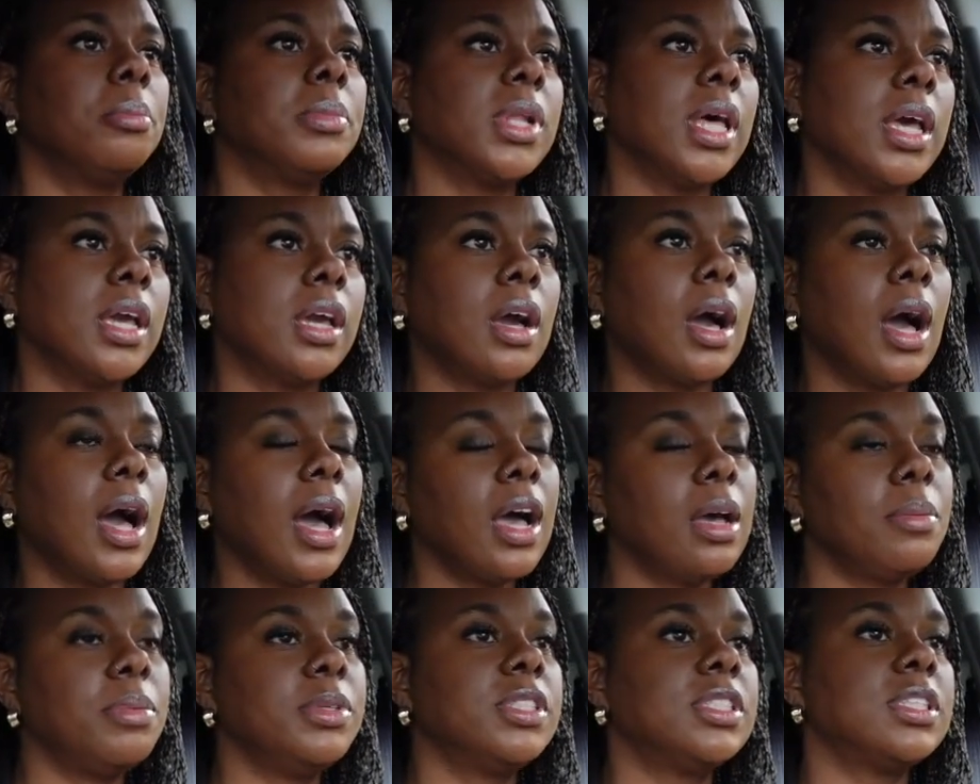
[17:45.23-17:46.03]
Like,
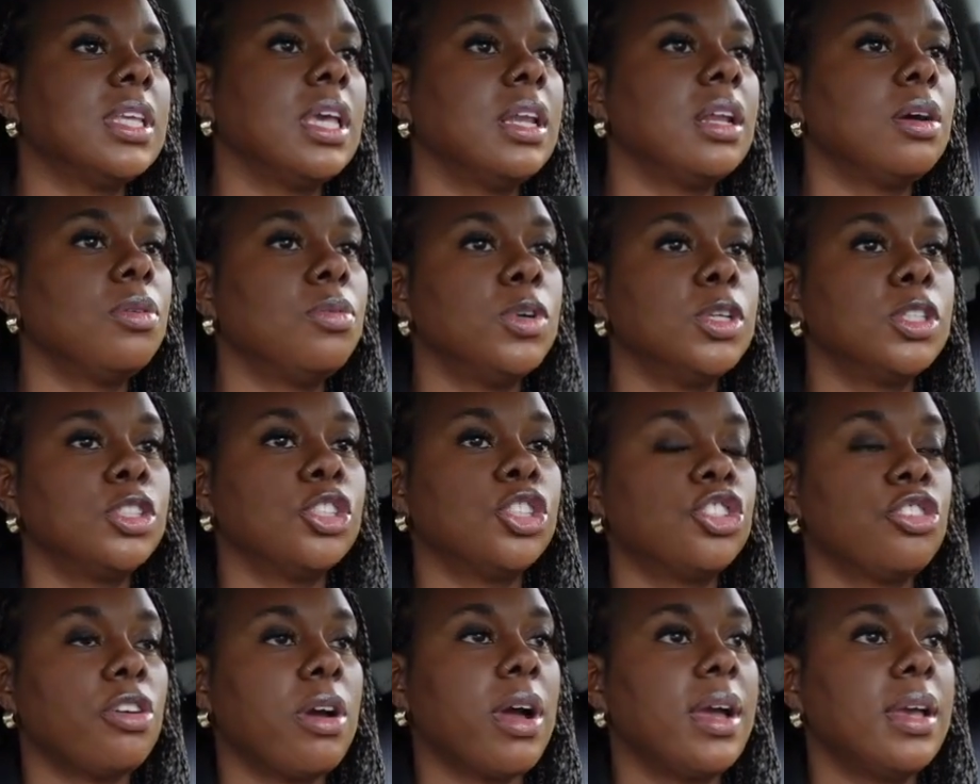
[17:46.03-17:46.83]
I've been saying I wanted
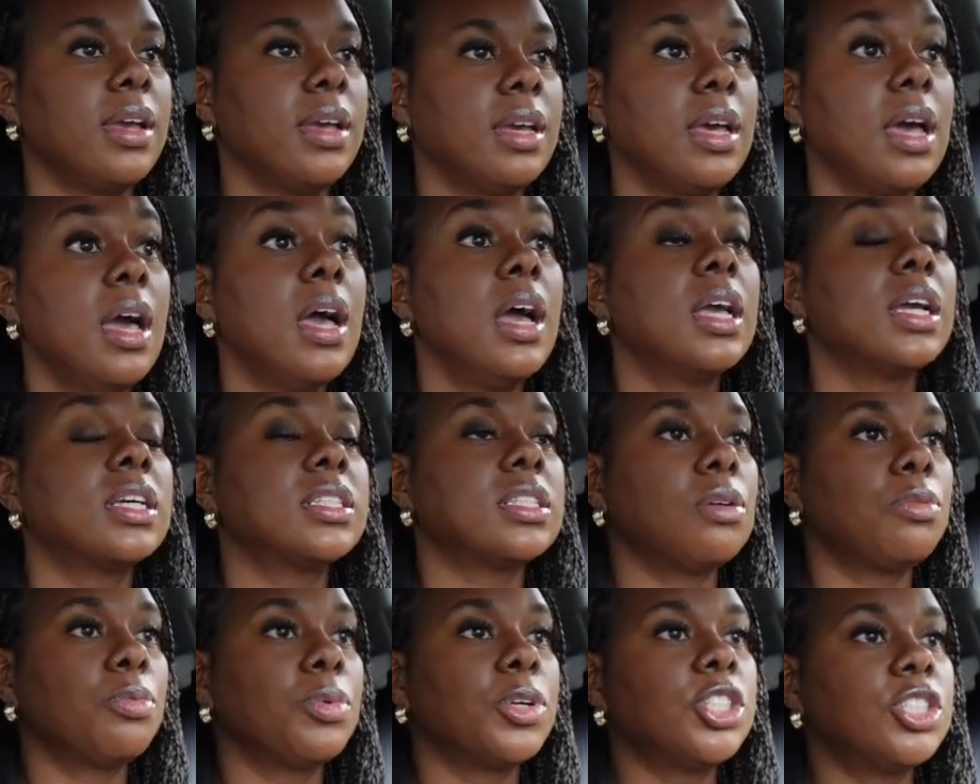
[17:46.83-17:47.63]
to try it because
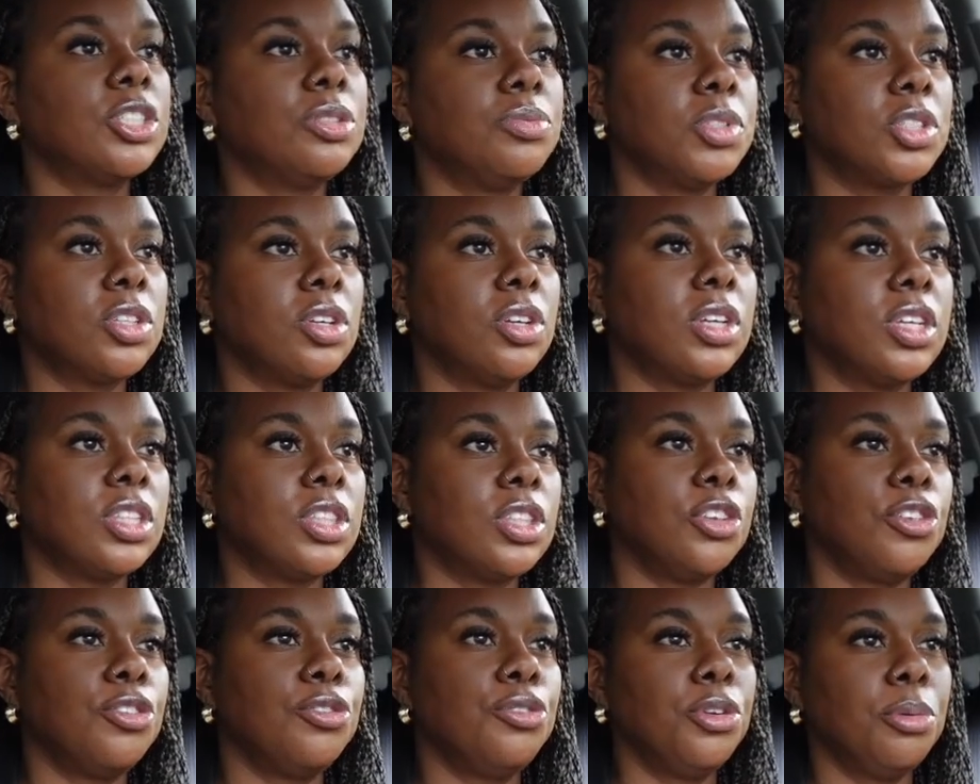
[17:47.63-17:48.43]
I originally was going to get
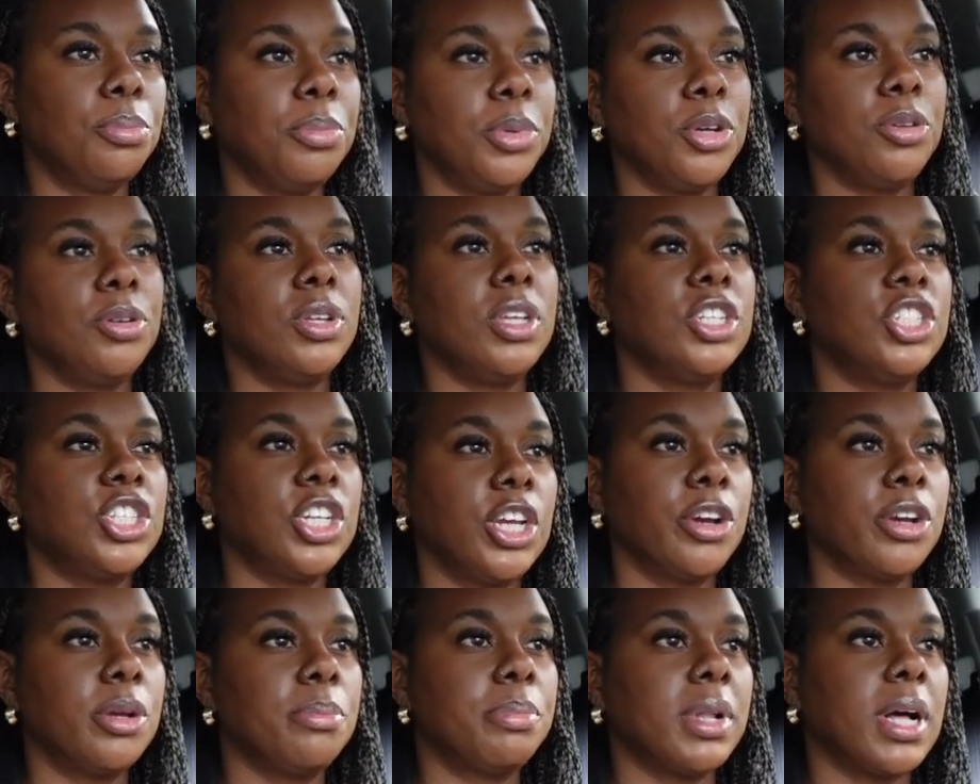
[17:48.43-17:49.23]
the Huda Beauty
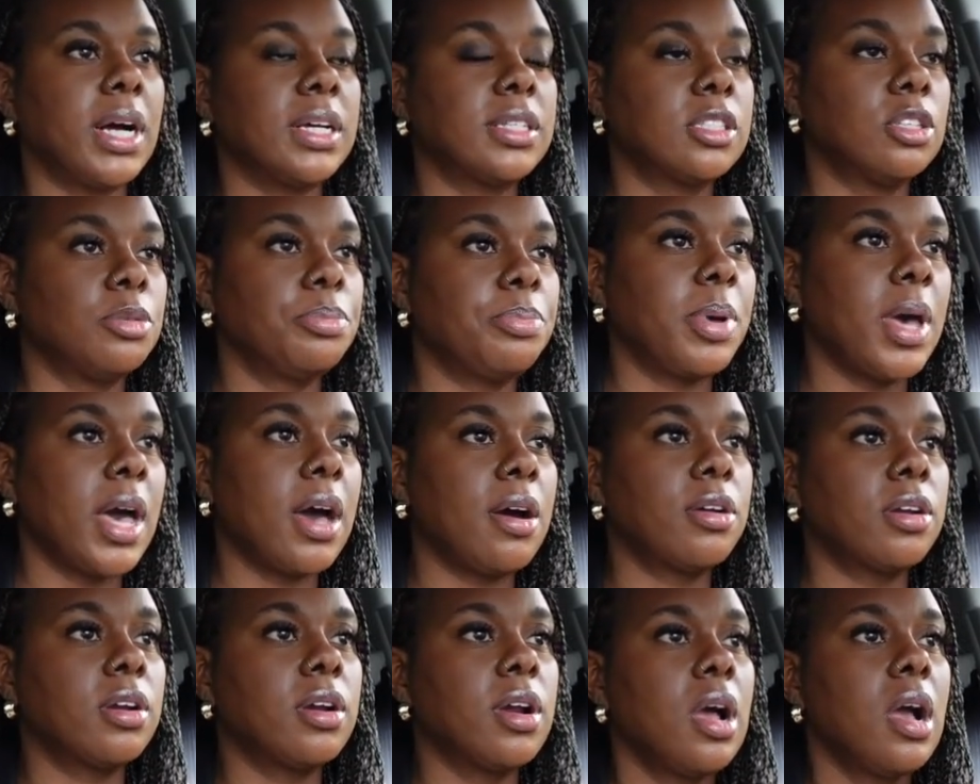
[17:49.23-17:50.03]
Cherry Blossom
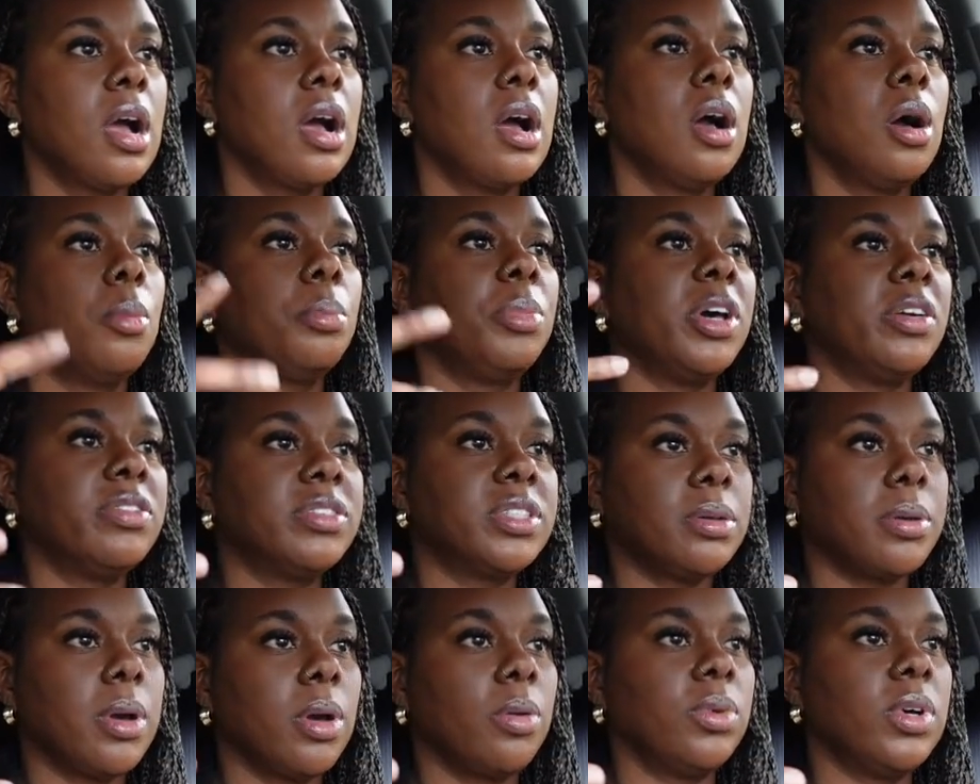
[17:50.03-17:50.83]
powder, but every
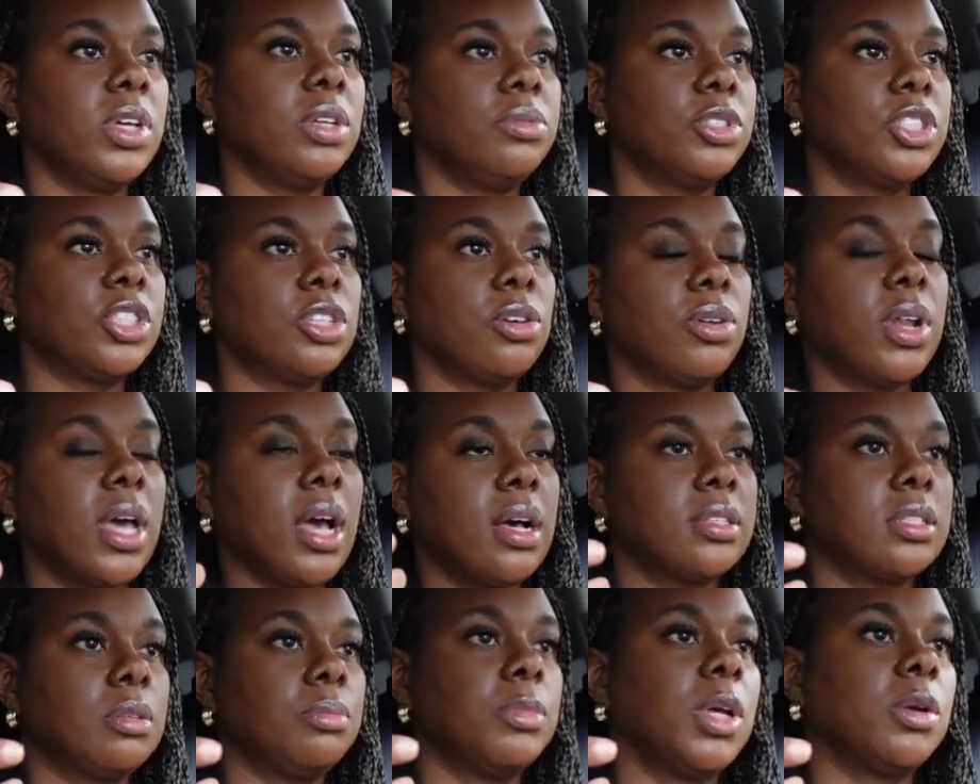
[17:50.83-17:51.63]
time I went it was sold
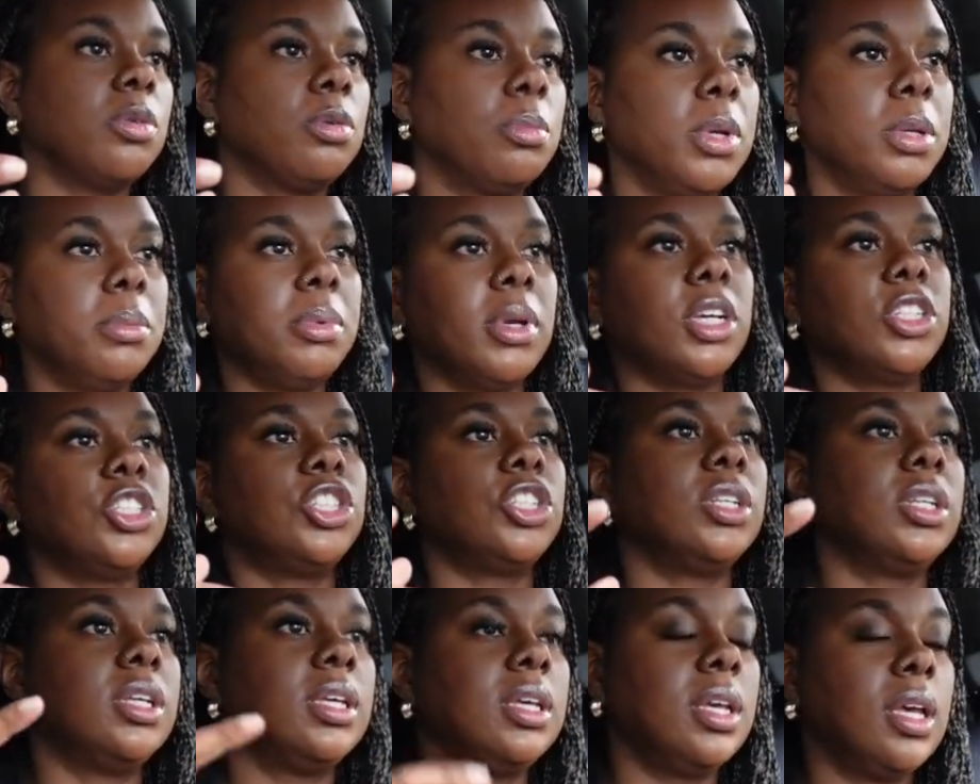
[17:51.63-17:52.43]
out, so I'm like, well, maybe I
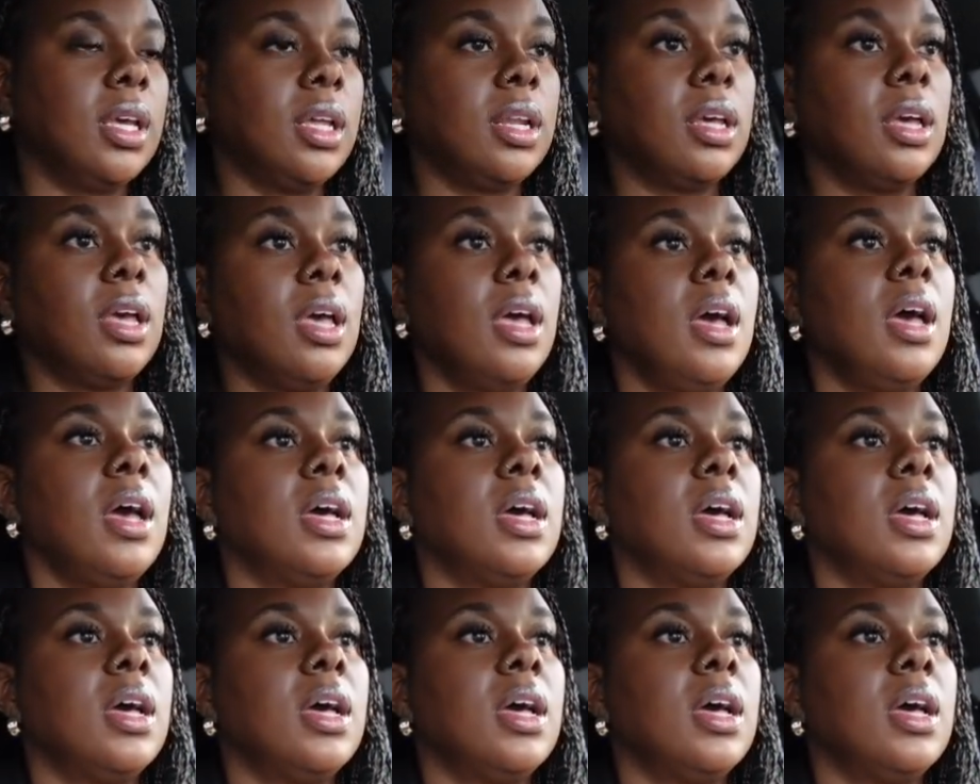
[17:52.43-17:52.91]
shouldn't get it.